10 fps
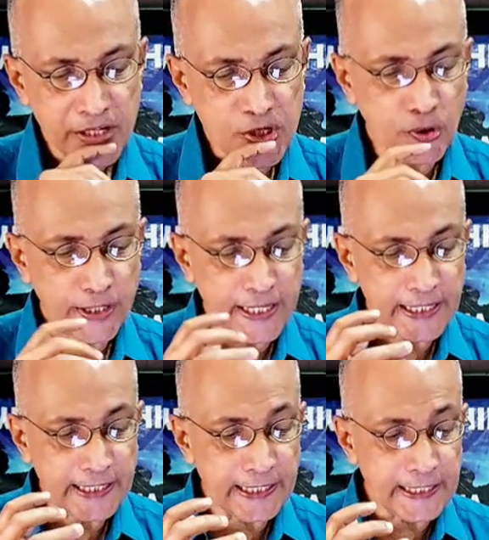so he
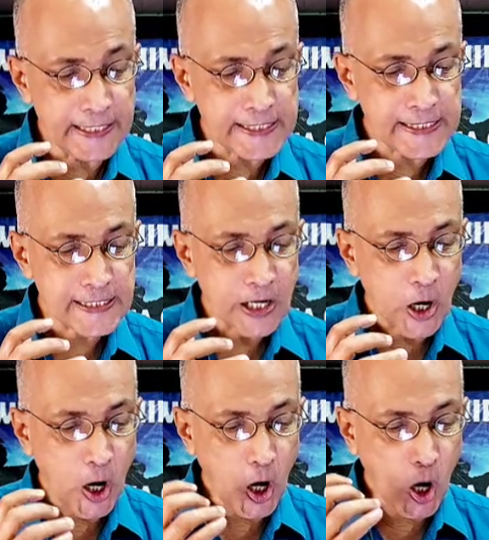learned
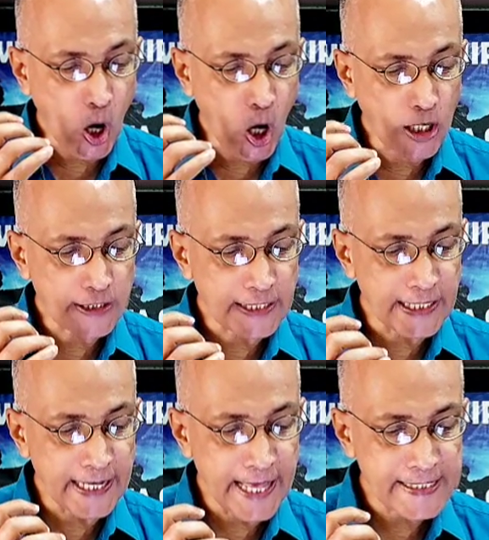all the
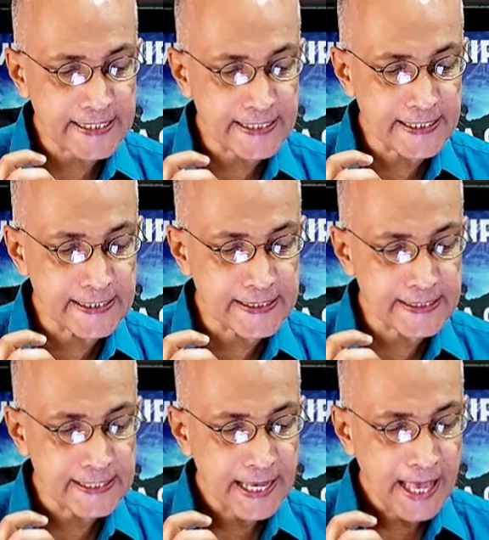lessons